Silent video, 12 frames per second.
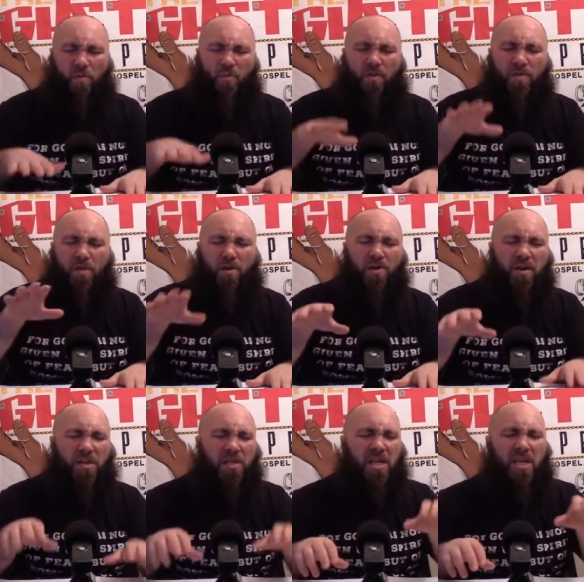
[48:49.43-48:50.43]
with
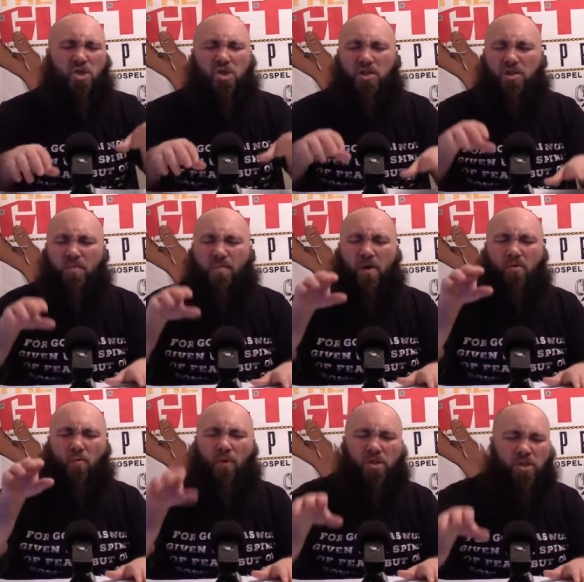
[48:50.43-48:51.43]
learning teachings
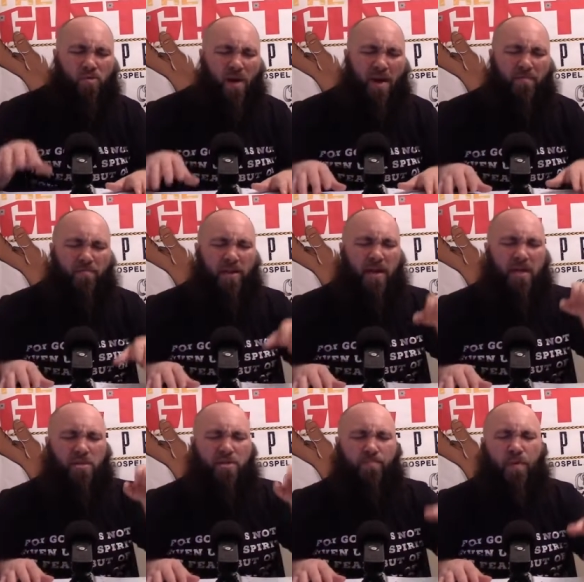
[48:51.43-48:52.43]
about witchcraft being
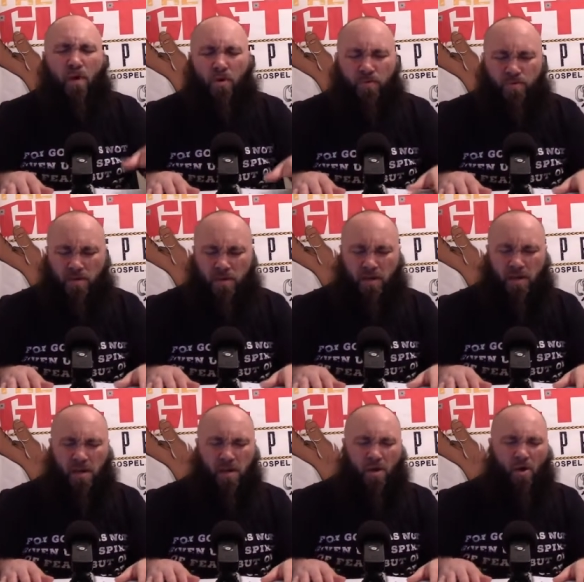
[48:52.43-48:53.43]
exposed and